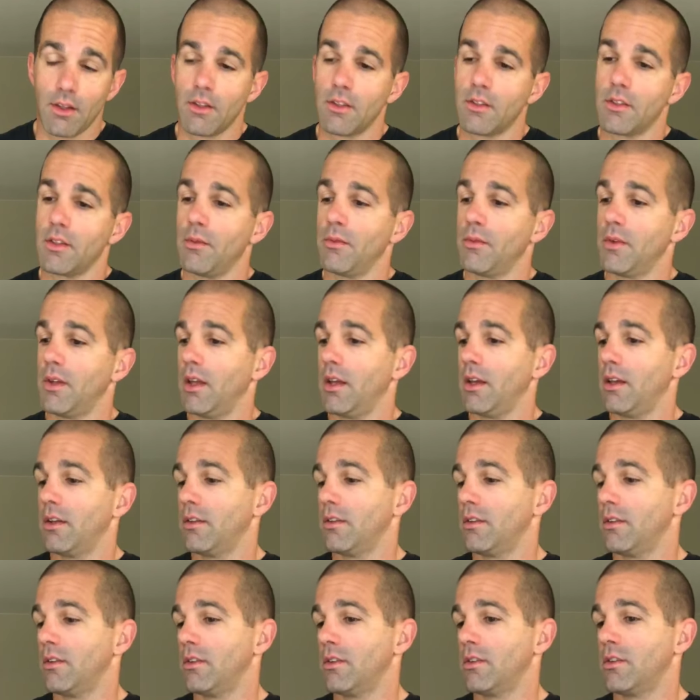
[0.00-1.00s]
Some
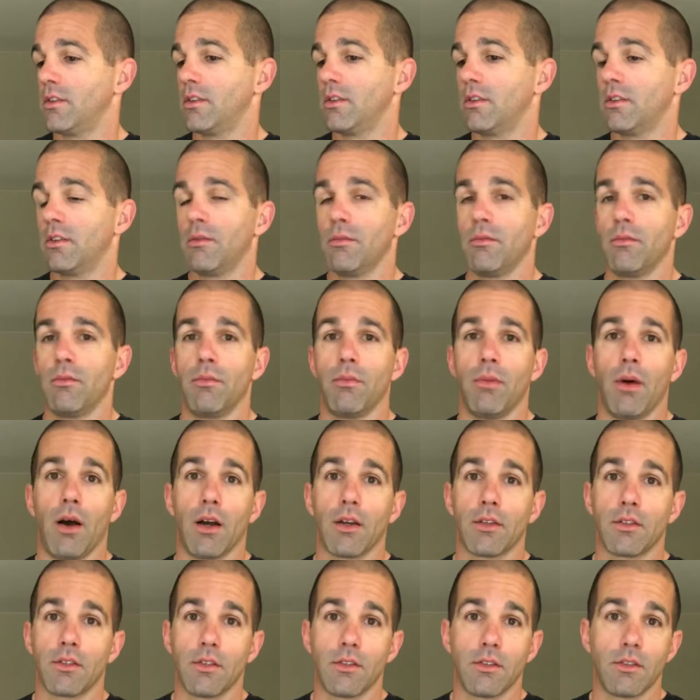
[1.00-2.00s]
days, some
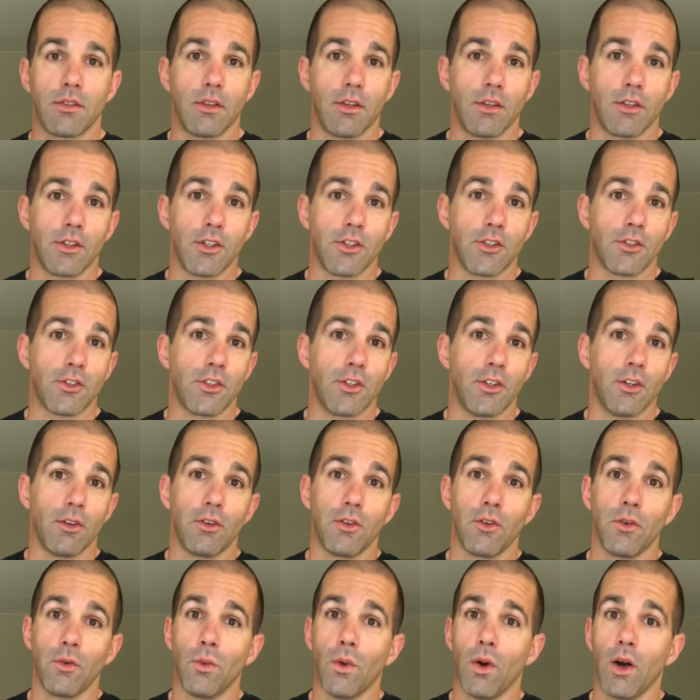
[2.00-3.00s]
boxes are just, you know,
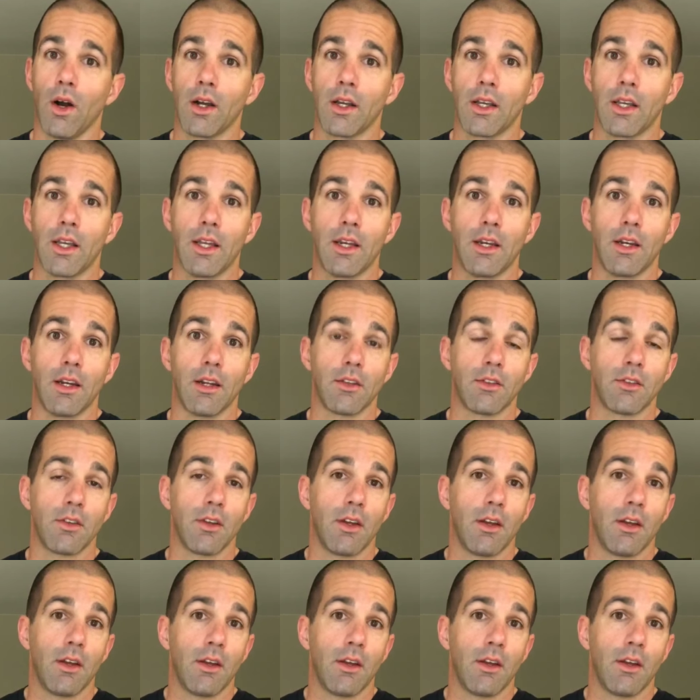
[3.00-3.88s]
you walk in and it's